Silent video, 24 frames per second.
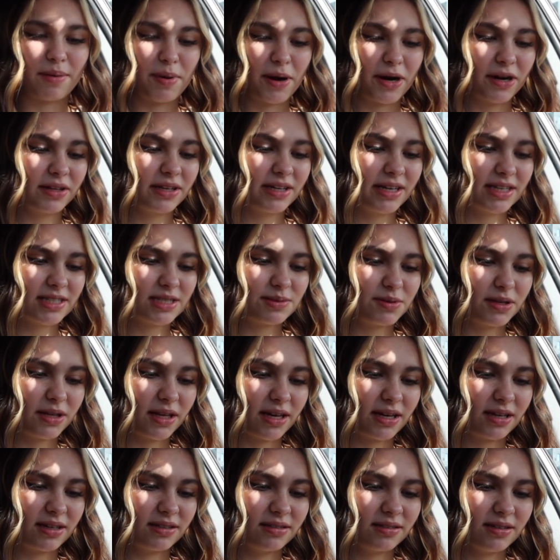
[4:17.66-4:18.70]
apparently gets me
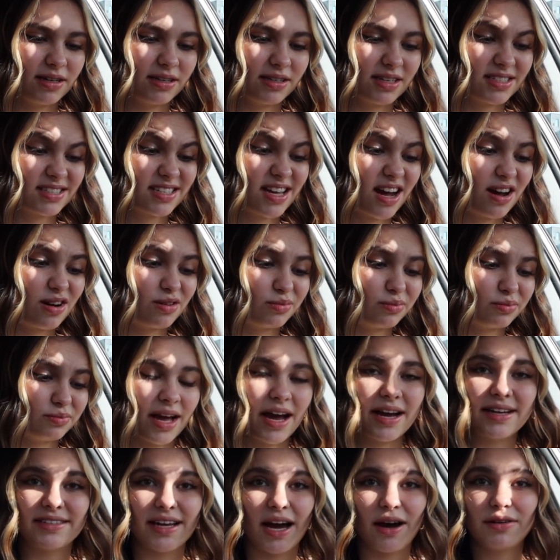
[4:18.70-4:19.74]
like a discount.
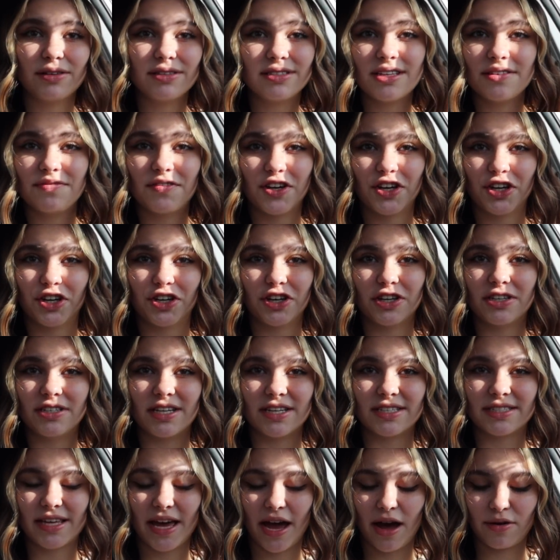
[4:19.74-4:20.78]
I doubt it's even a good
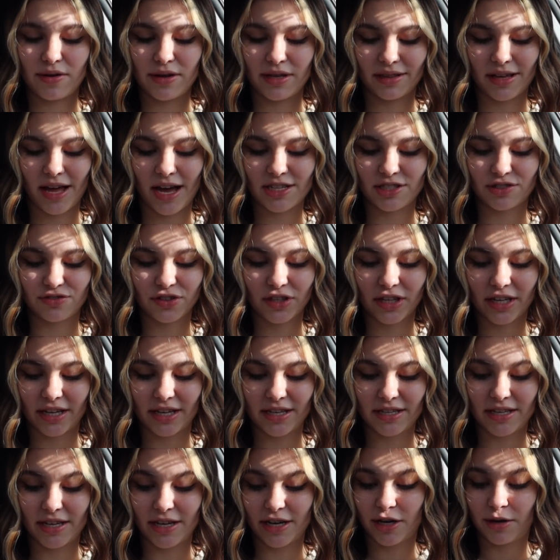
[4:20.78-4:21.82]
discount. It lasts for like
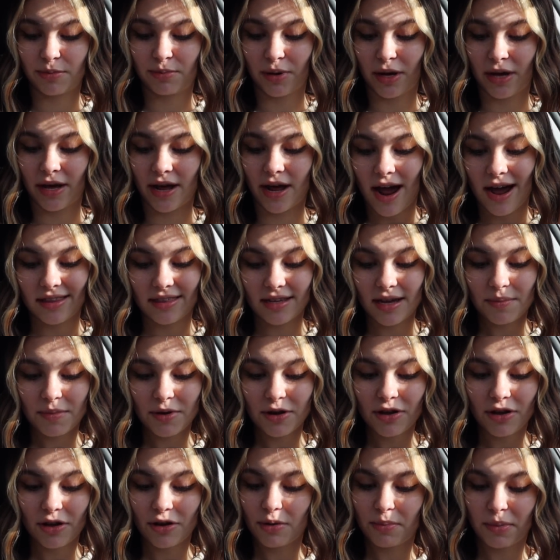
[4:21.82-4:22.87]
a year, but I think I'm
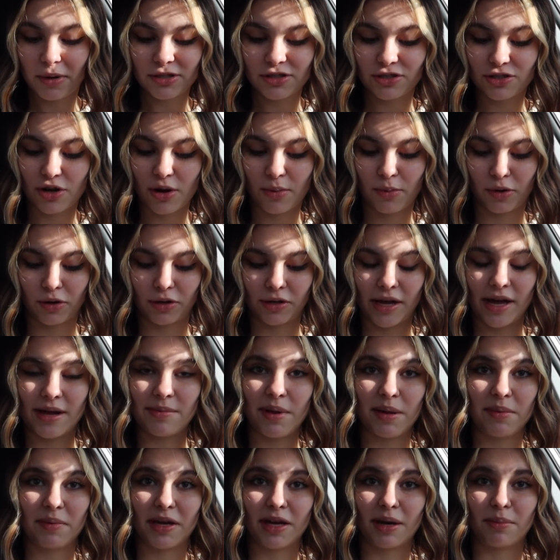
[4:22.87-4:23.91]
gonna go to Barnes & Noble and
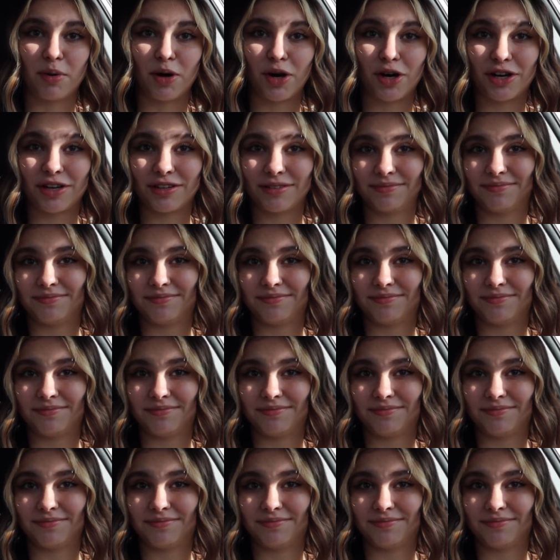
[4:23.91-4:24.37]
maybe get a book.